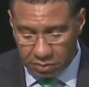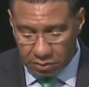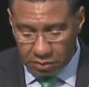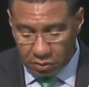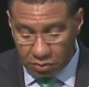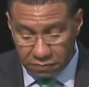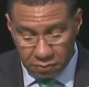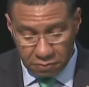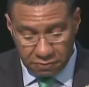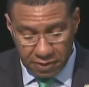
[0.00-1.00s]
to
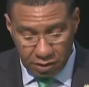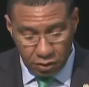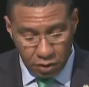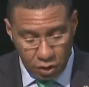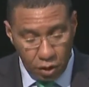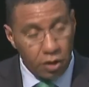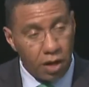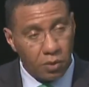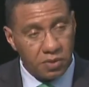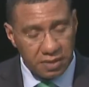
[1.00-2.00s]
fulfill all
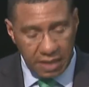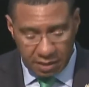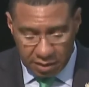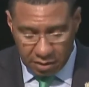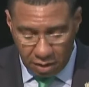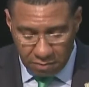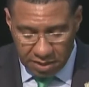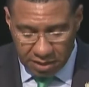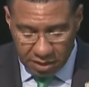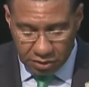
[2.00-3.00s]
outstanding
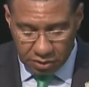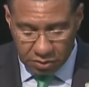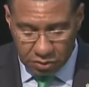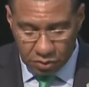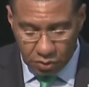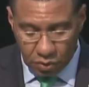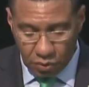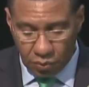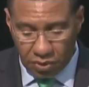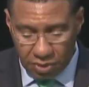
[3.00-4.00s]
obligations
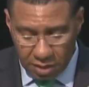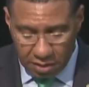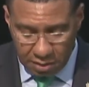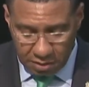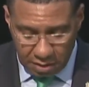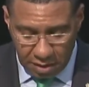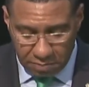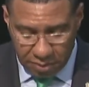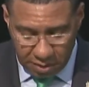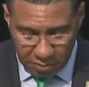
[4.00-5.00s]
within a
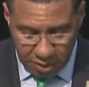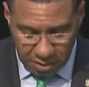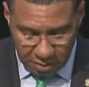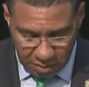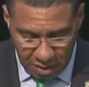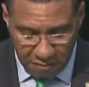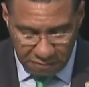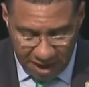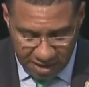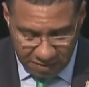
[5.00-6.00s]
period of
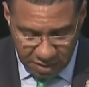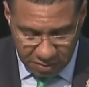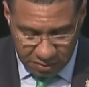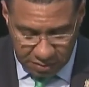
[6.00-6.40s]
5 years.